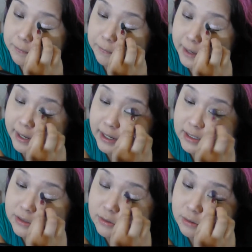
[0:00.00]

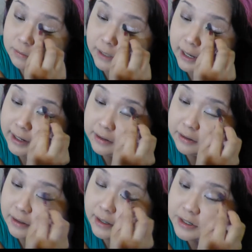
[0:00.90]
base to apply
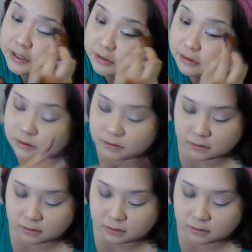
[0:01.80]
your eyeshadow.